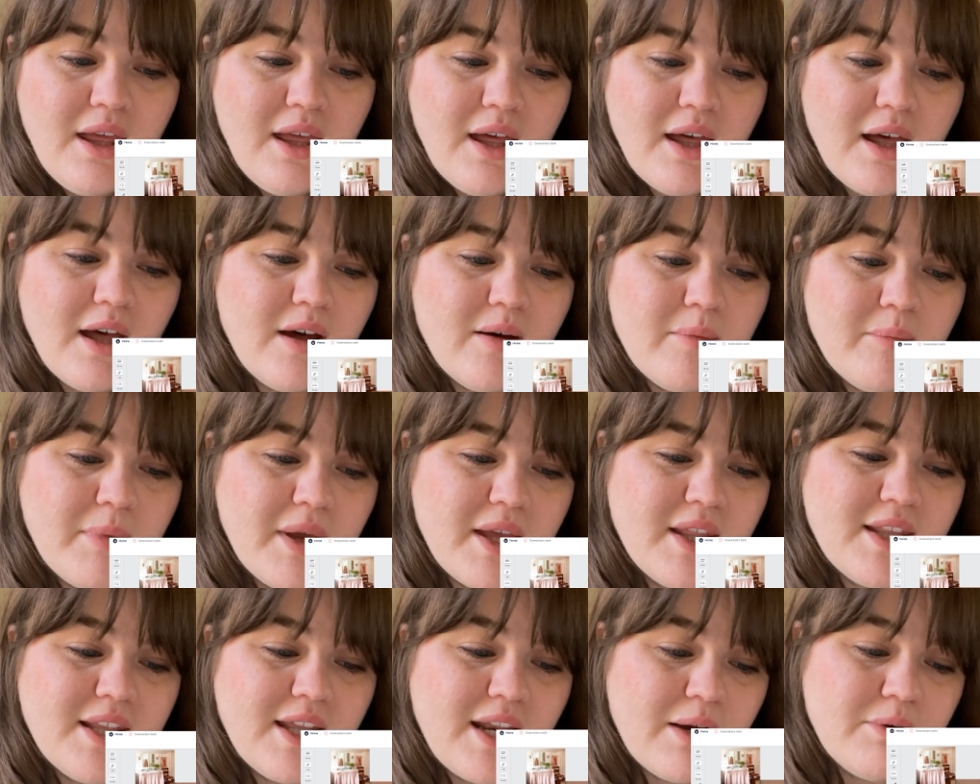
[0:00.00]

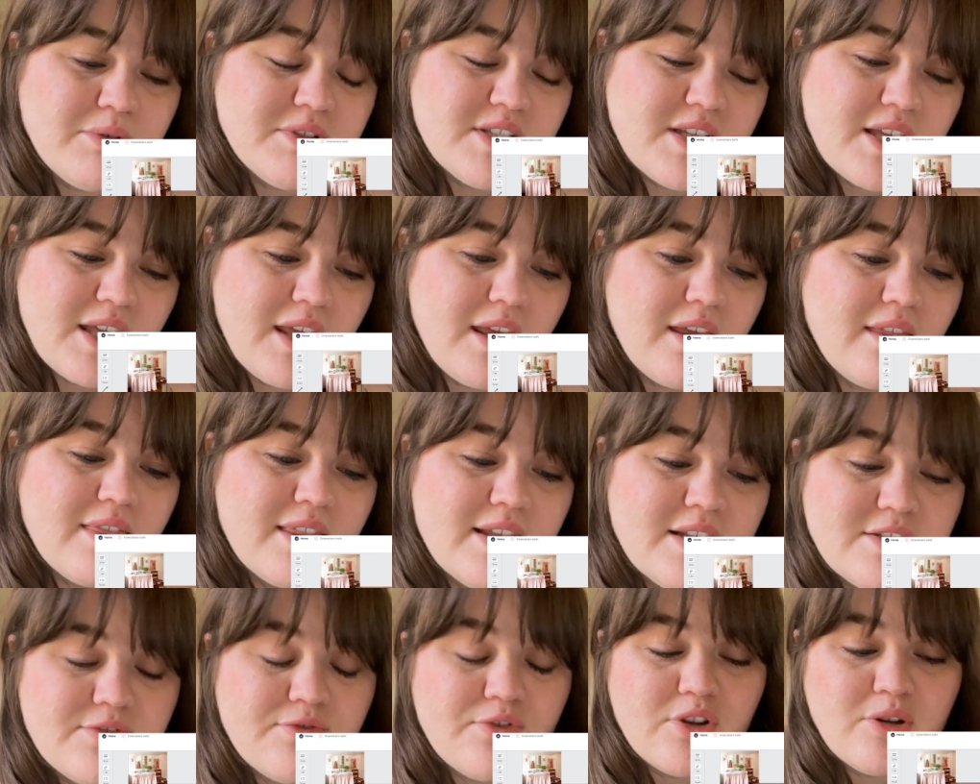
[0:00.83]
And then I was thinking
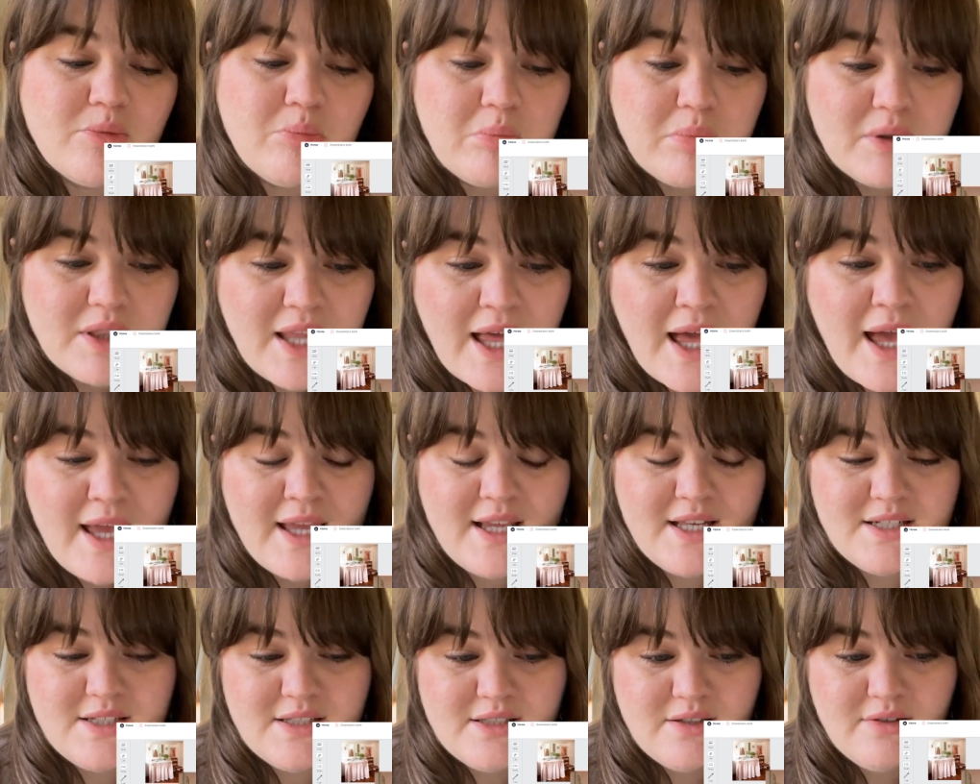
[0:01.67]
this for the
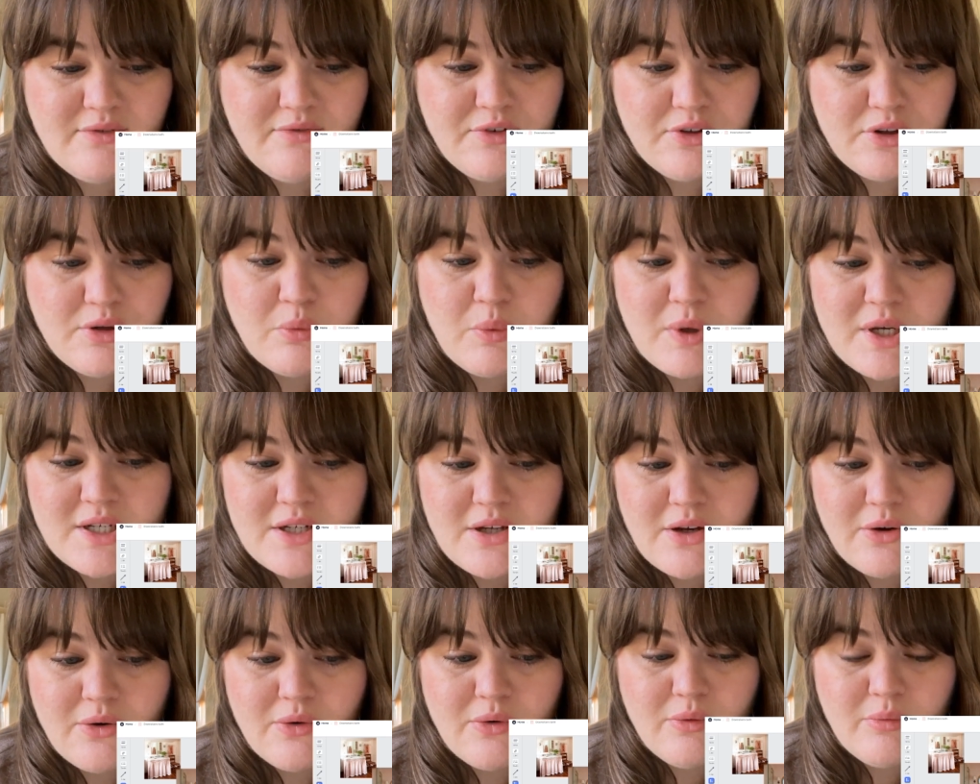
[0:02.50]
blind for the
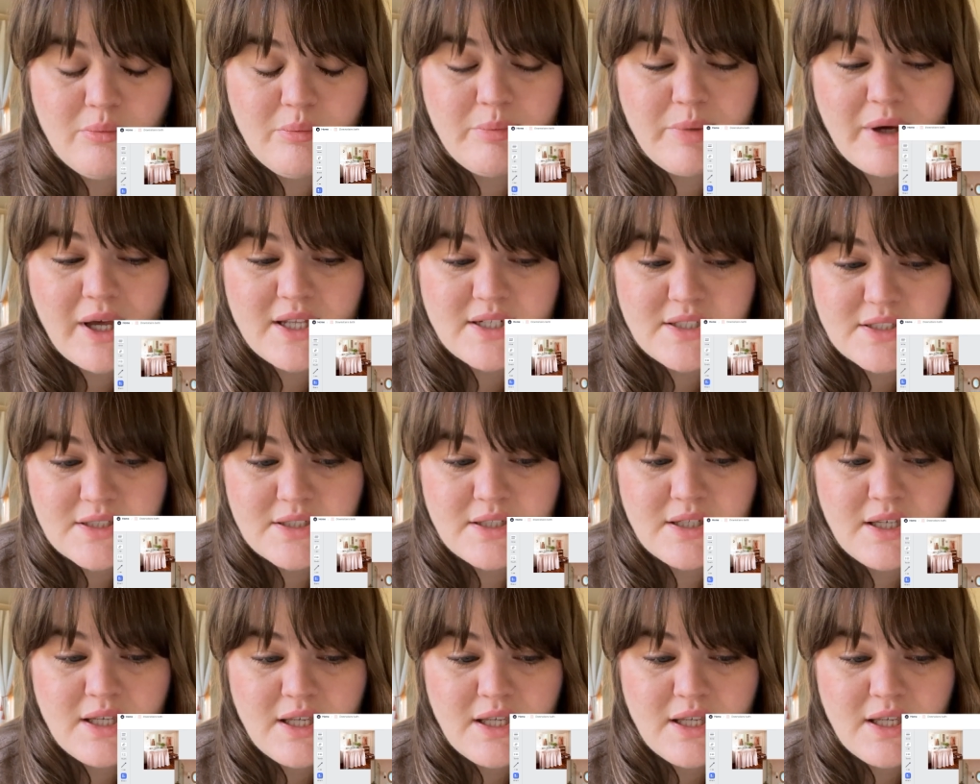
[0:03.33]
window, but